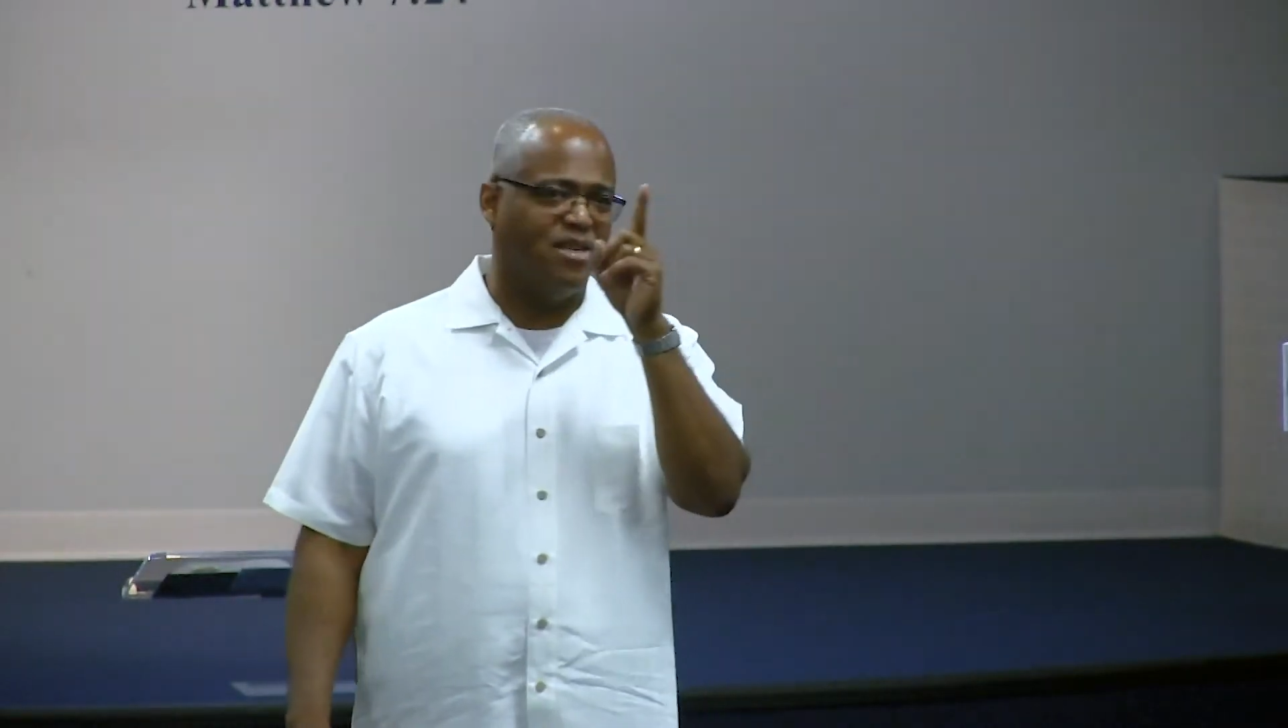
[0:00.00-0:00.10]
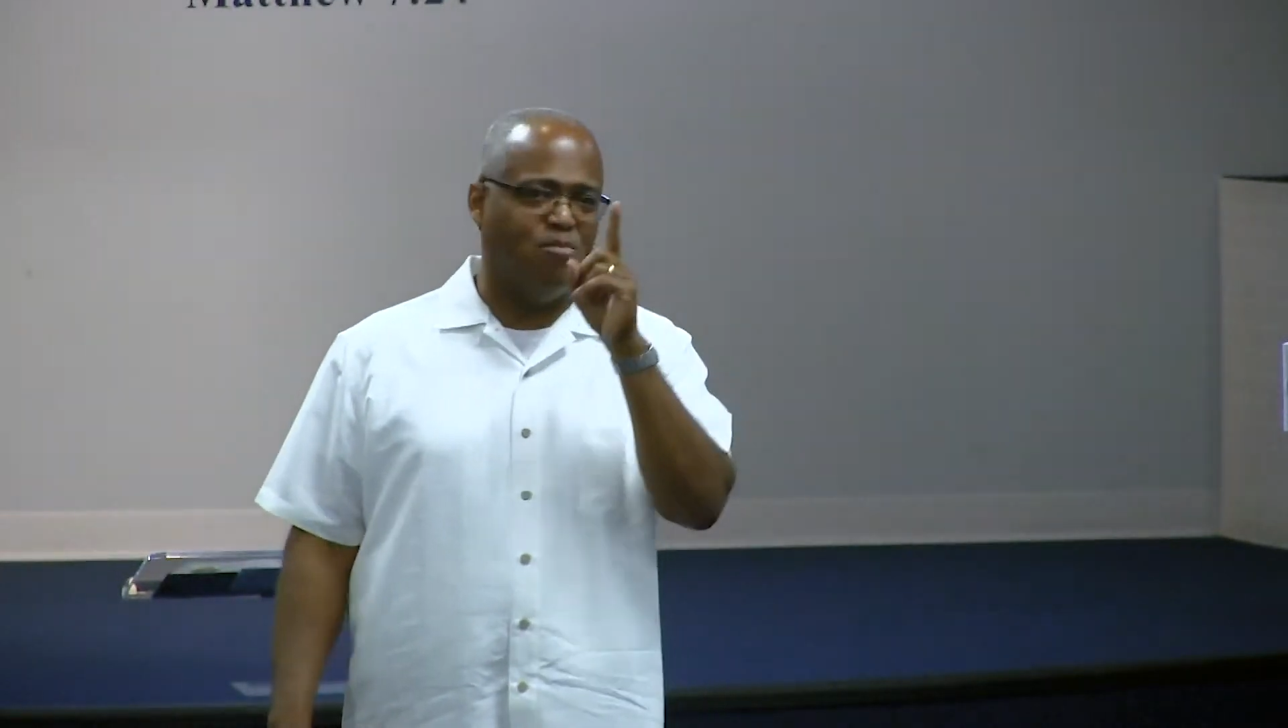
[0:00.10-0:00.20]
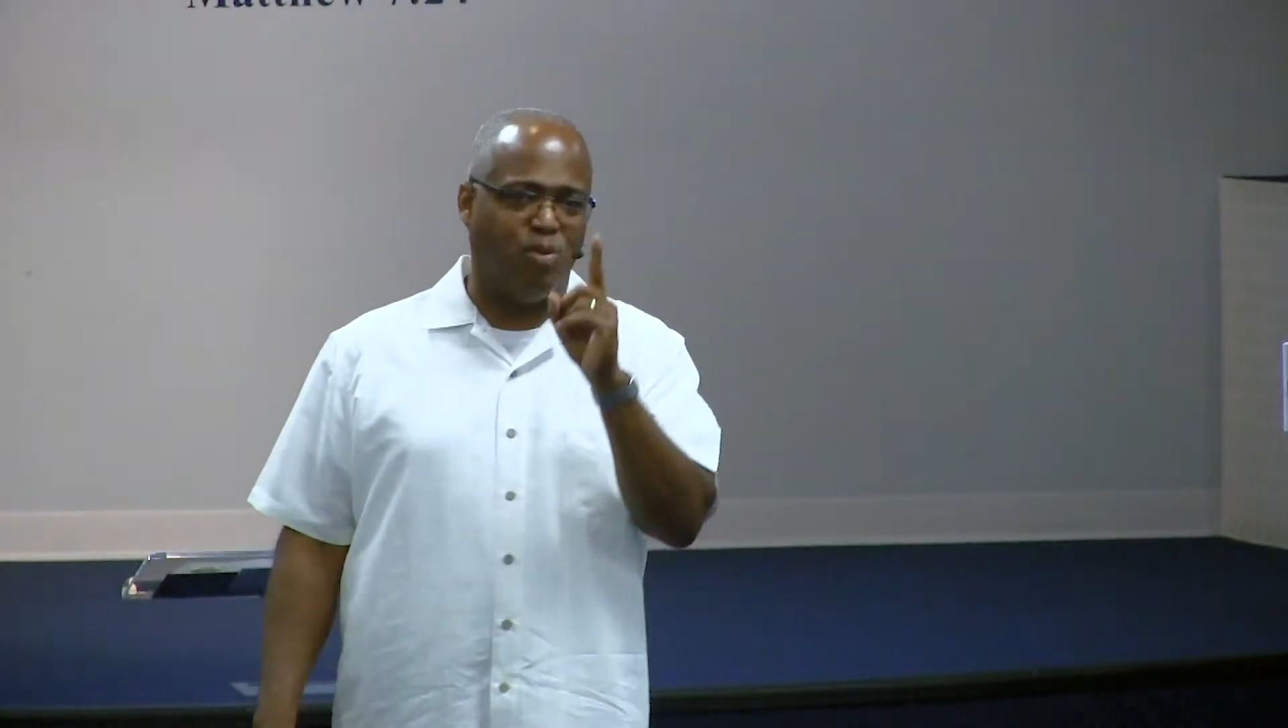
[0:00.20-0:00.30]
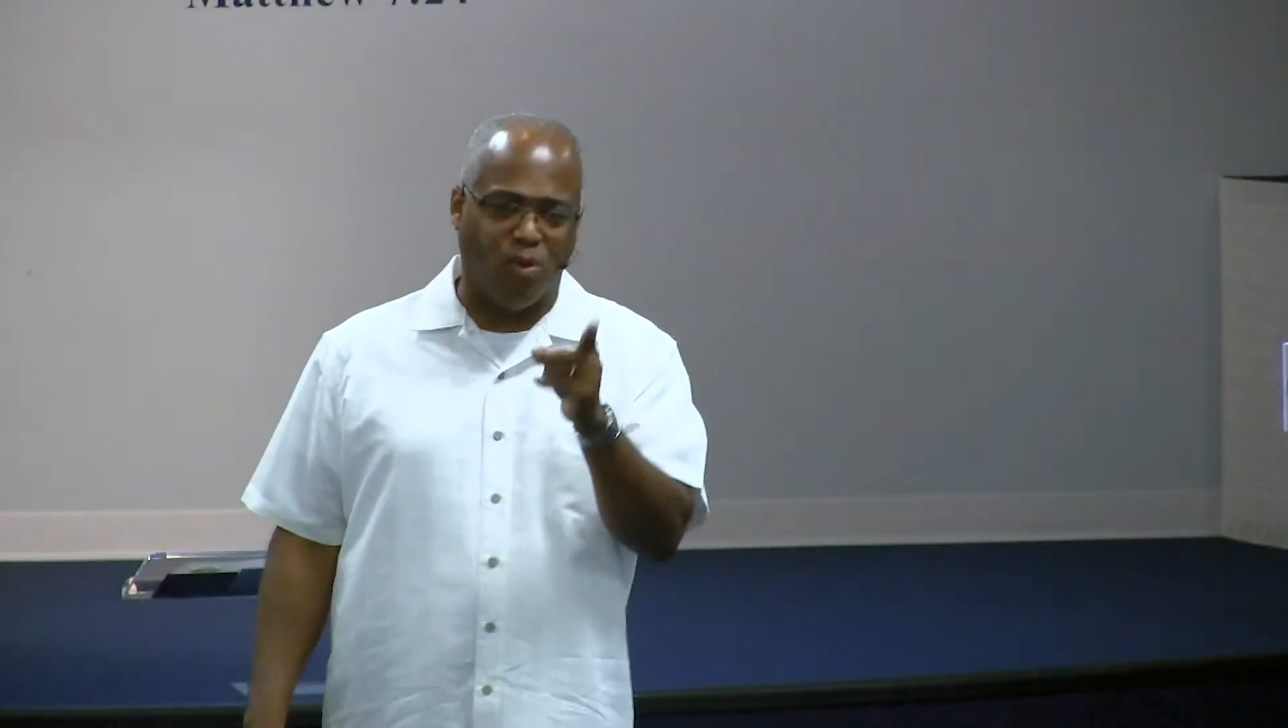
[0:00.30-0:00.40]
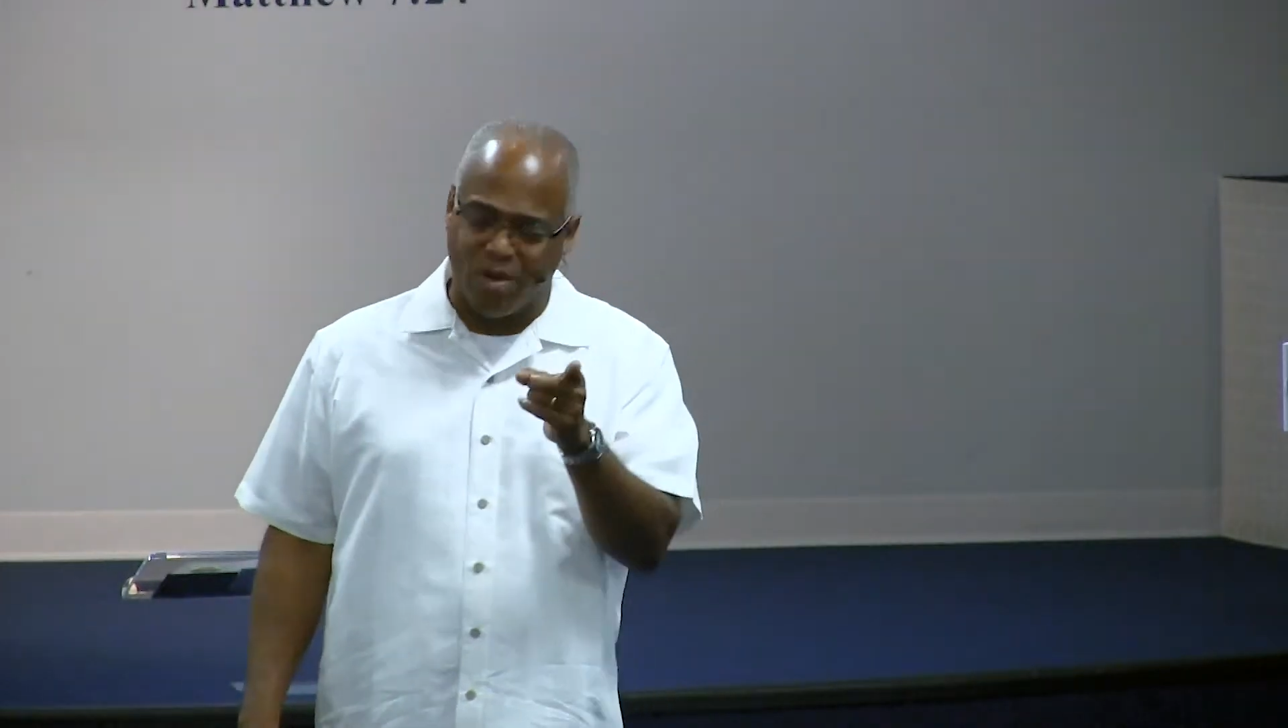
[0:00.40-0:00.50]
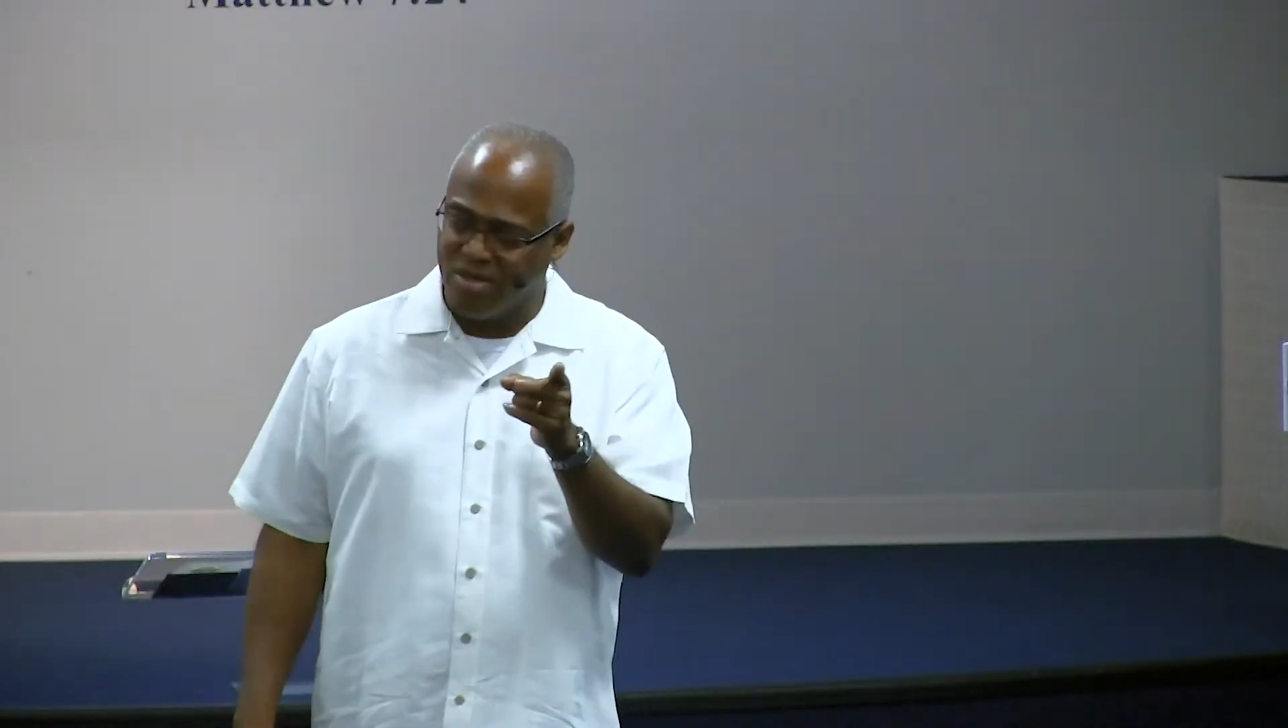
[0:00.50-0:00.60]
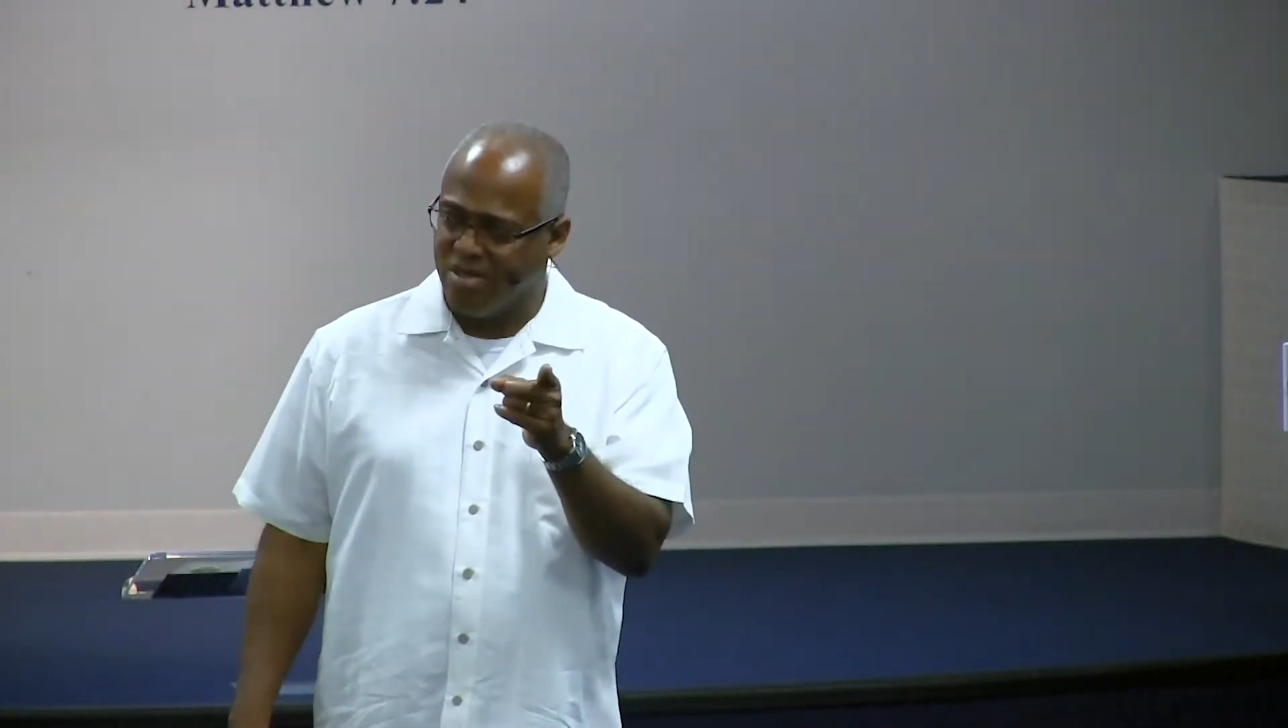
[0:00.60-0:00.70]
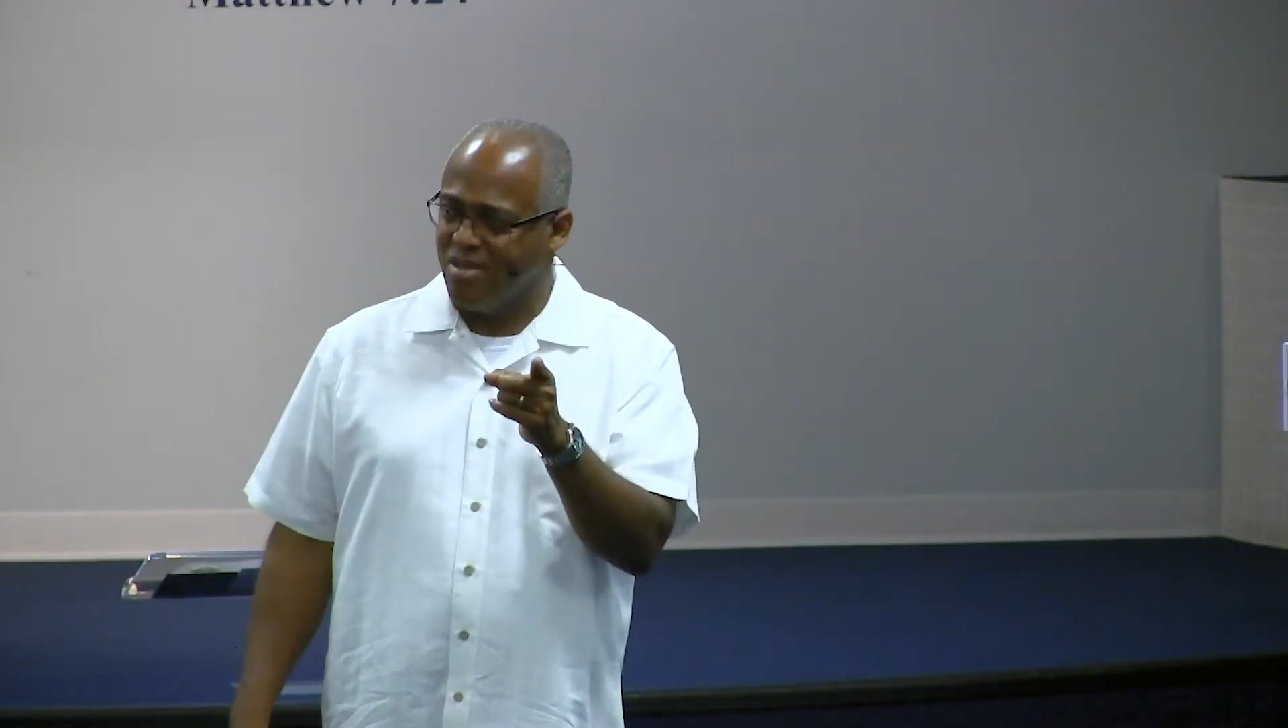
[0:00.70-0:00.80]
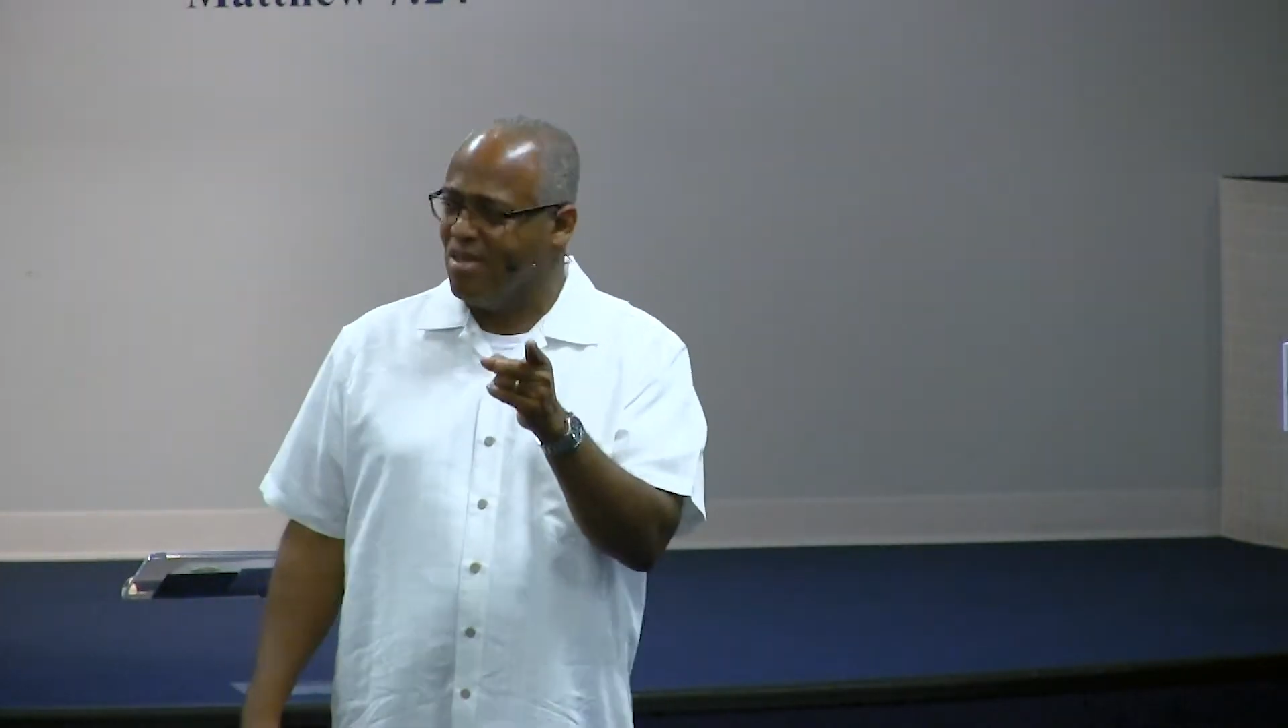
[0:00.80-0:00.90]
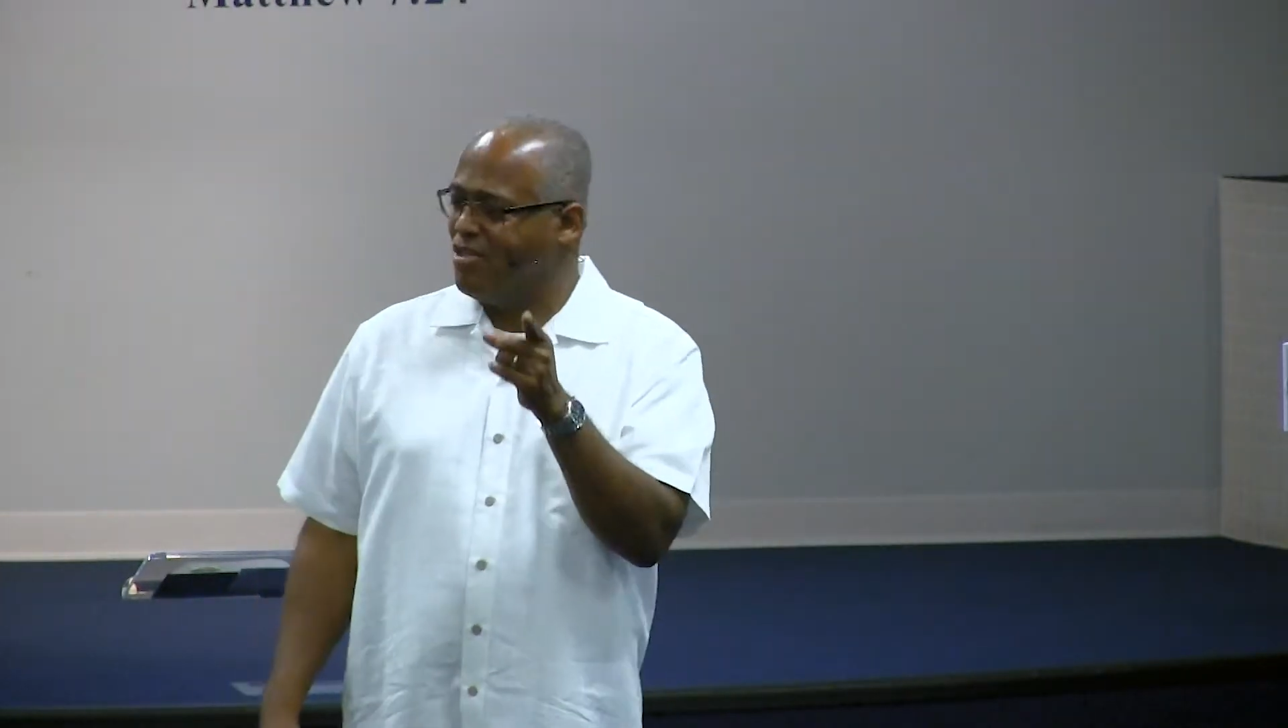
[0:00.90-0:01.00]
important